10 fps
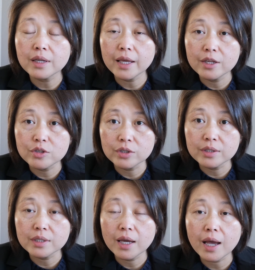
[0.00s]

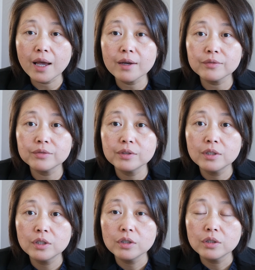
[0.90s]
agent have
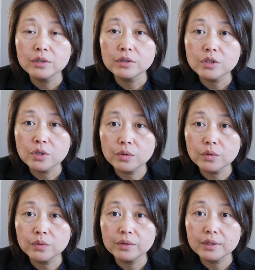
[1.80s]

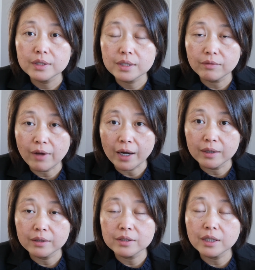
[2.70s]
to
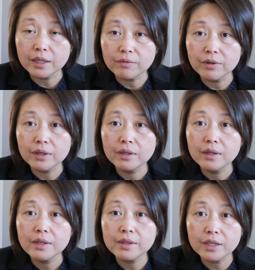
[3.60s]
deliver
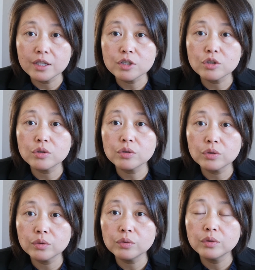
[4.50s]
these
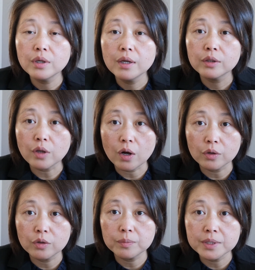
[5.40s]
2
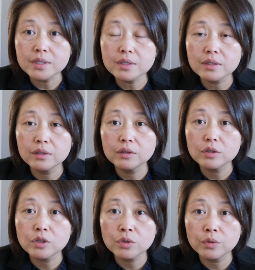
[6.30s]
documents
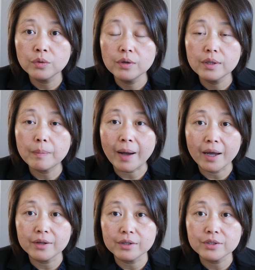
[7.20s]
to
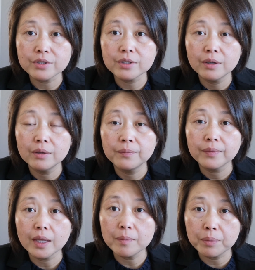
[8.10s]
buyers
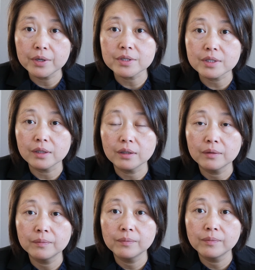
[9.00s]
in person
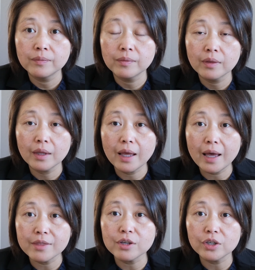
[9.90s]

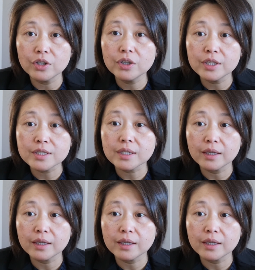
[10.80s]
at the earliest